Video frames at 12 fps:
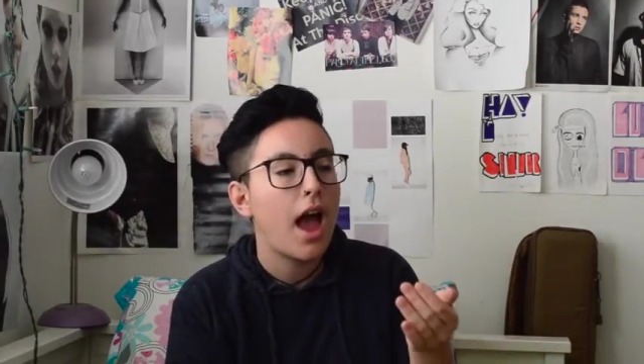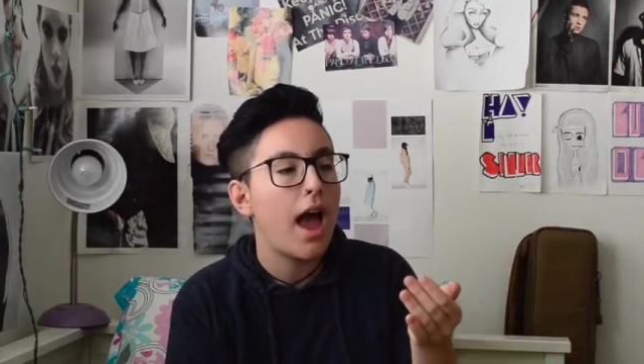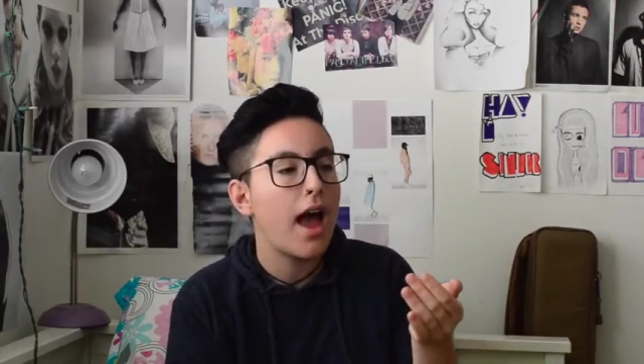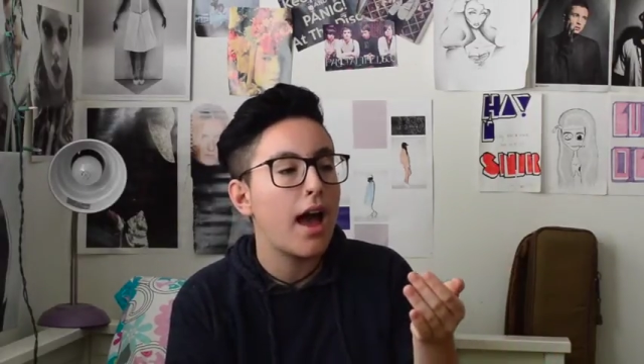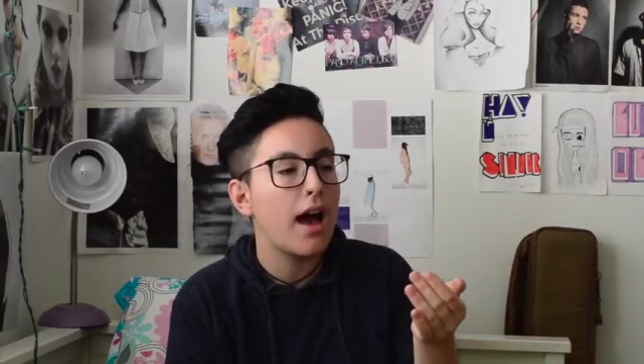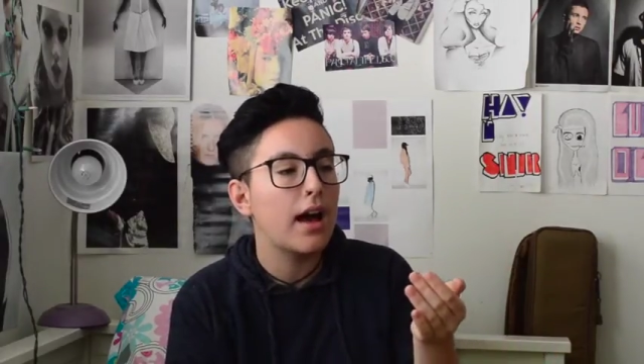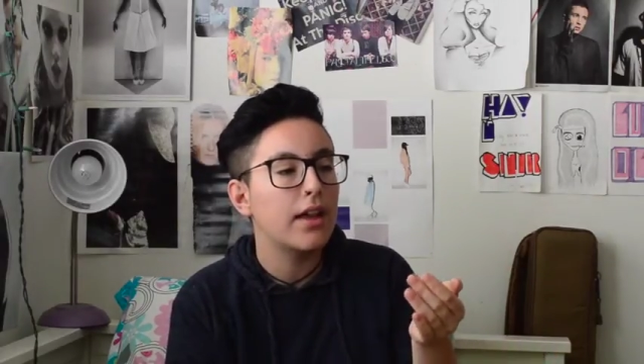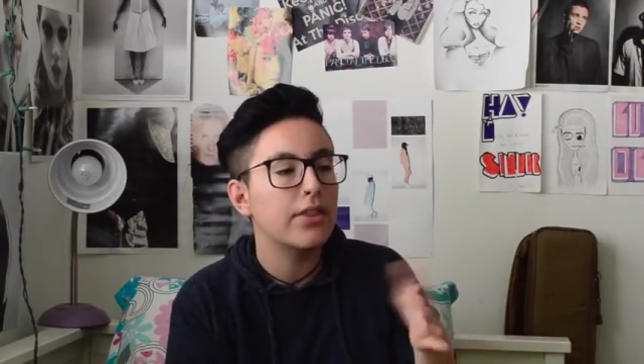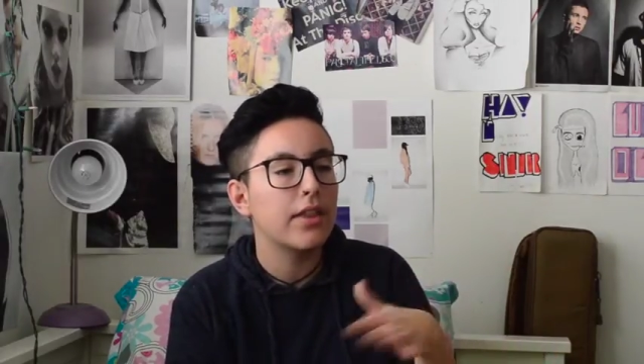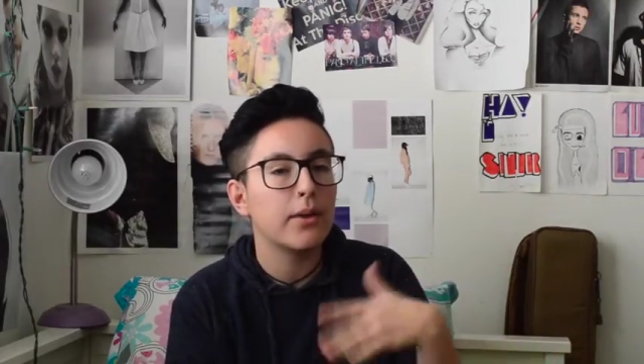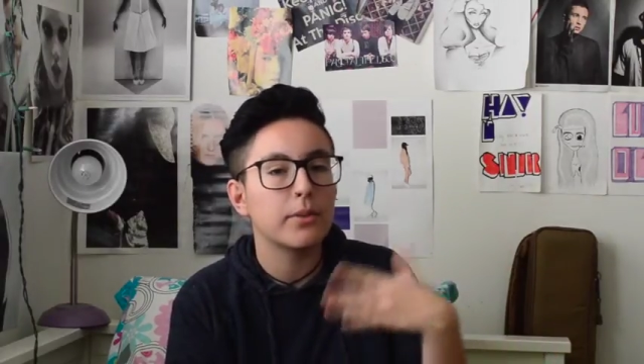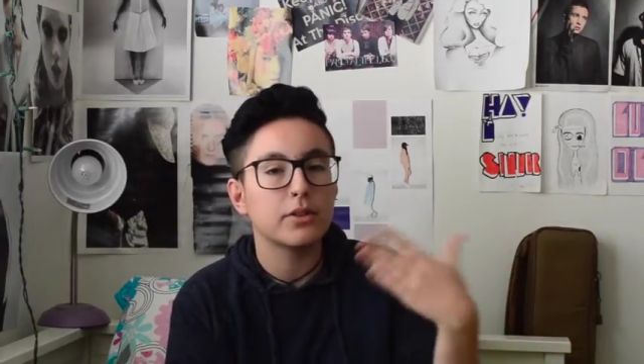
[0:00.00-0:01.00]
and
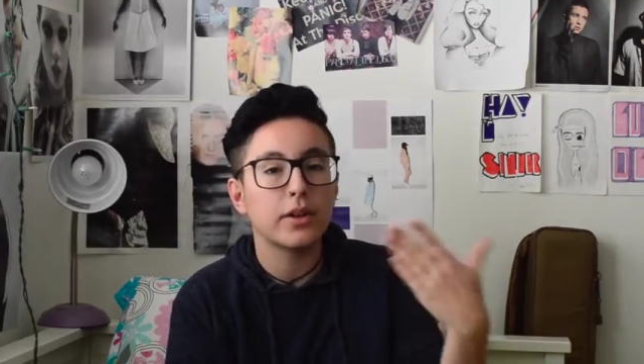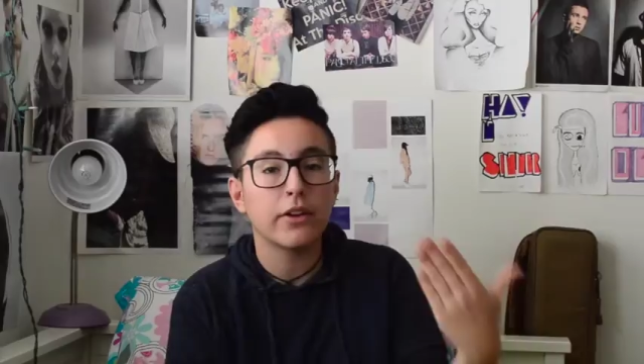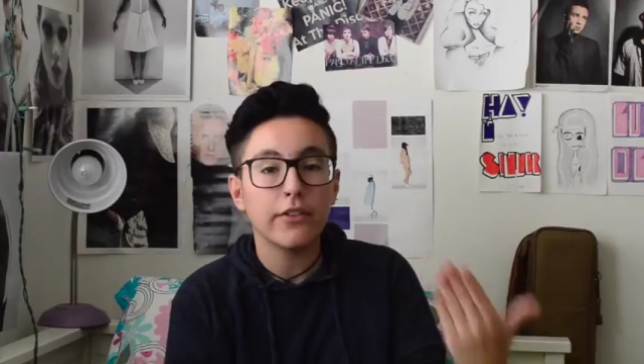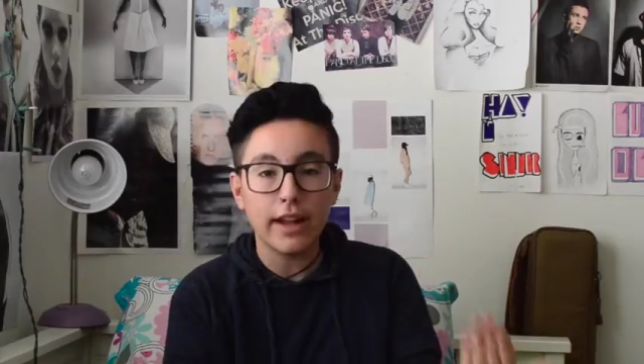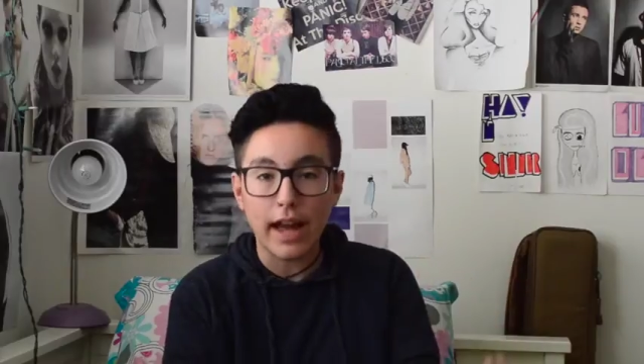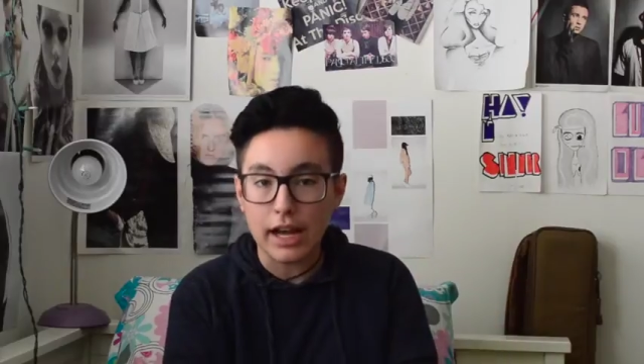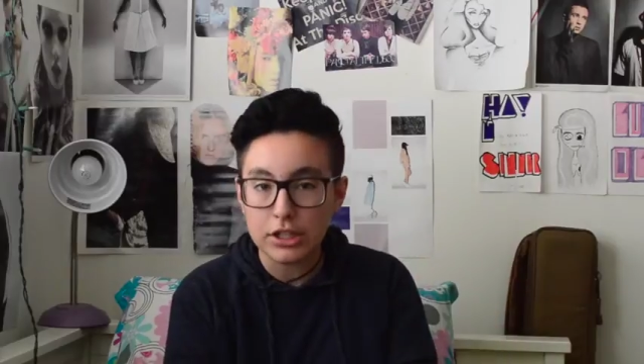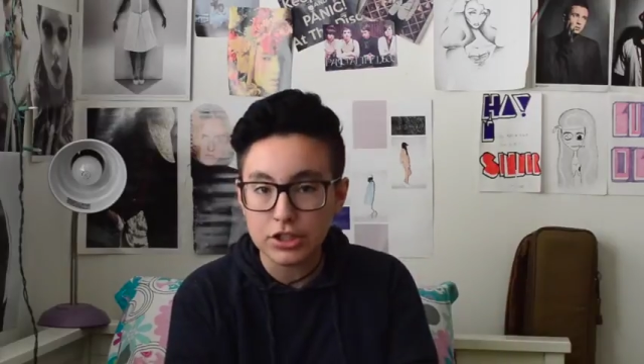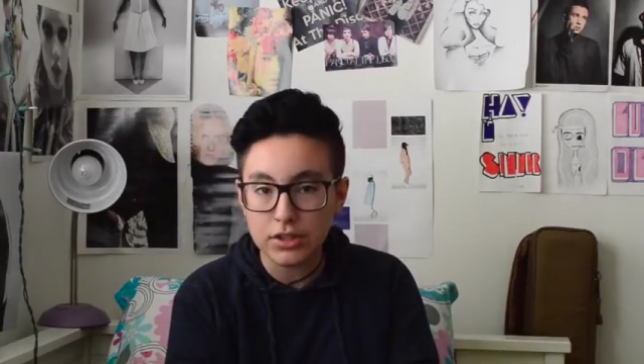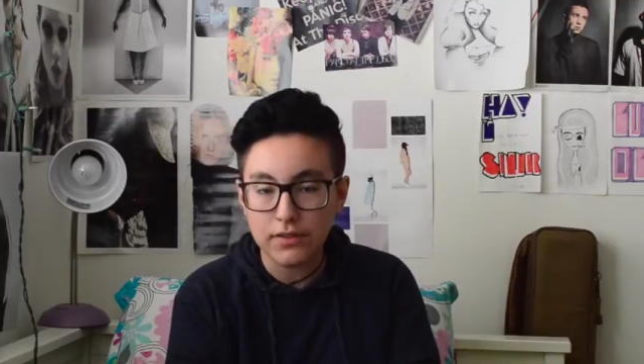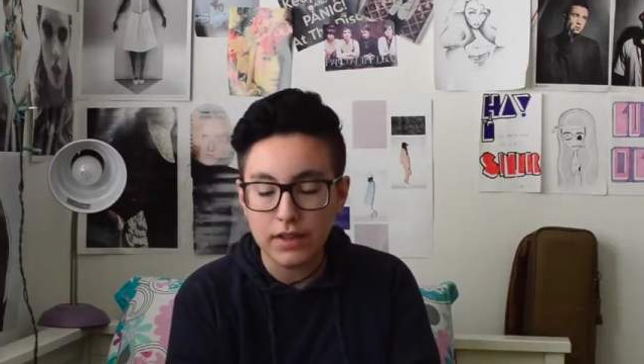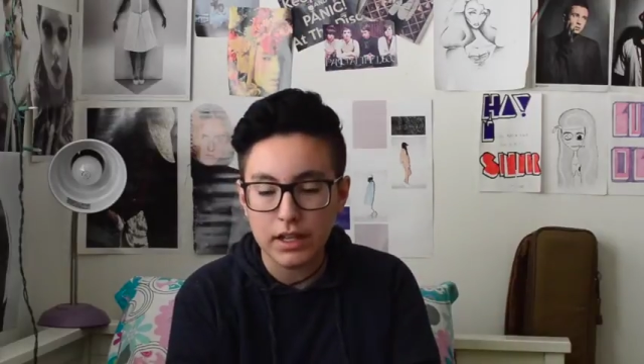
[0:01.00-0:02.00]
they were doing a
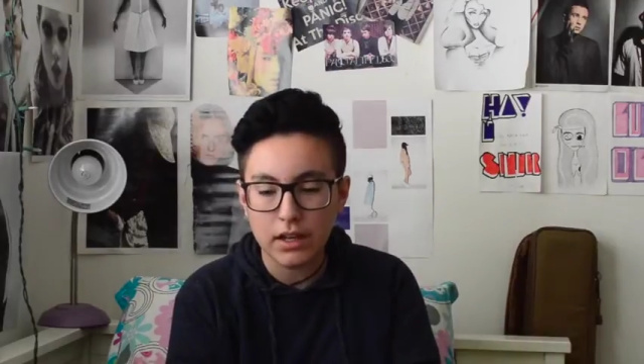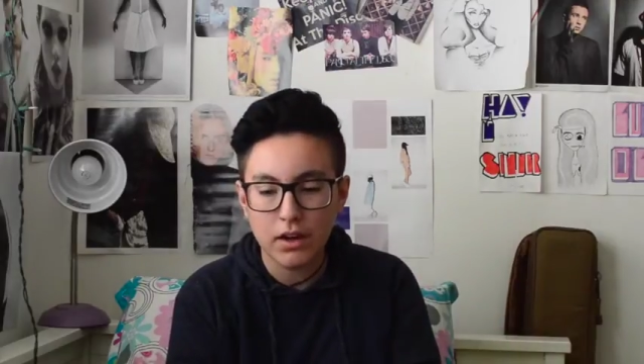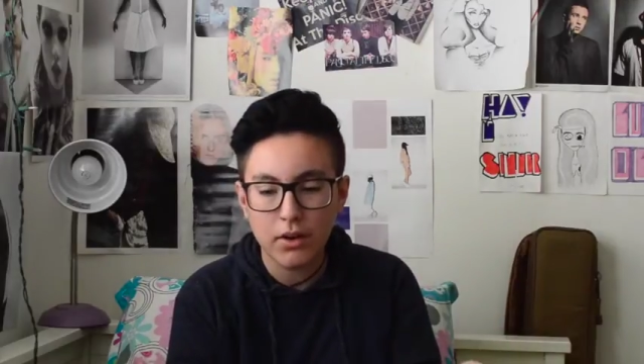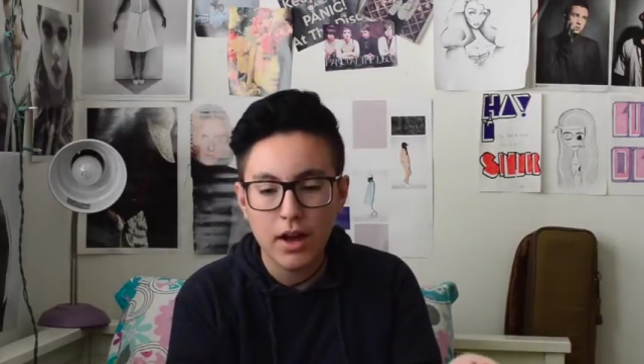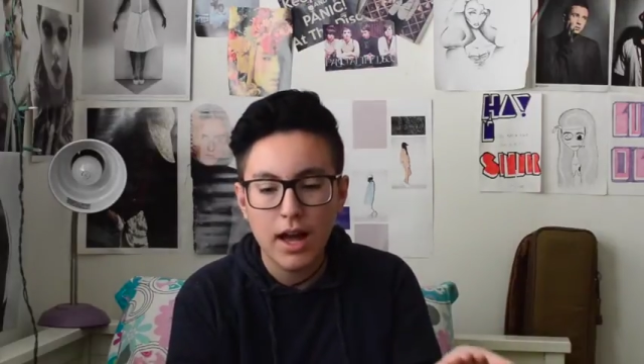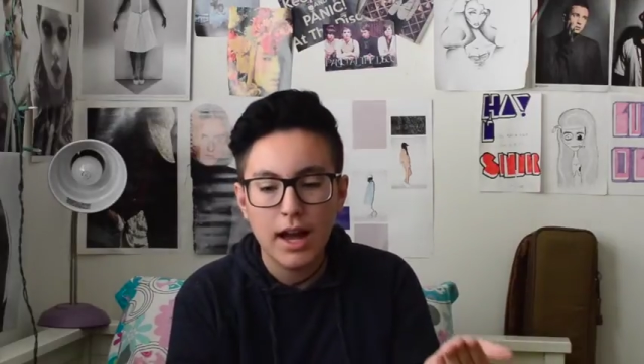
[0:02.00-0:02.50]
reaction video.